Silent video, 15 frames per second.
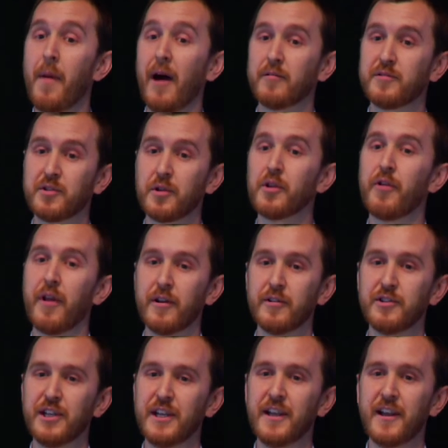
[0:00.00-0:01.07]
about solar
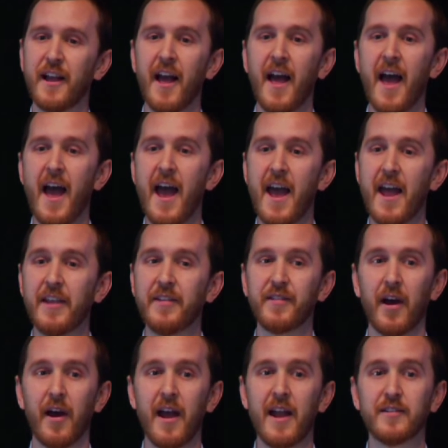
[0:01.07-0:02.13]
energy
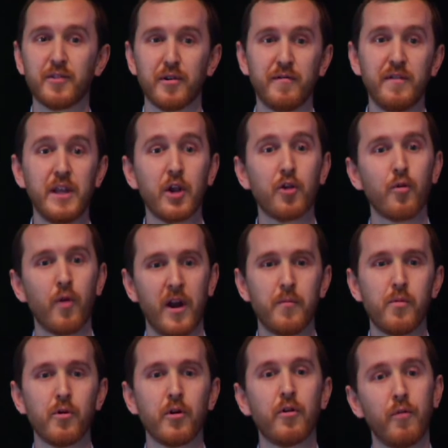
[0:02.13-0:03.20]
and sort of the
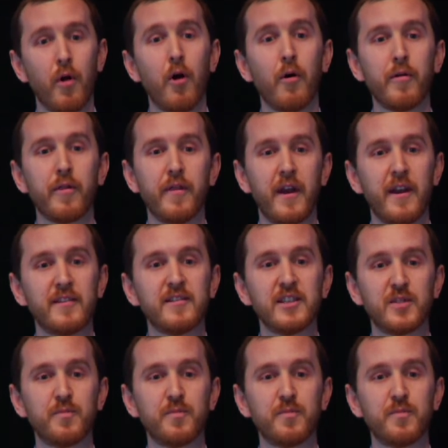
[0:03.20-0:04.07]
incredible growth that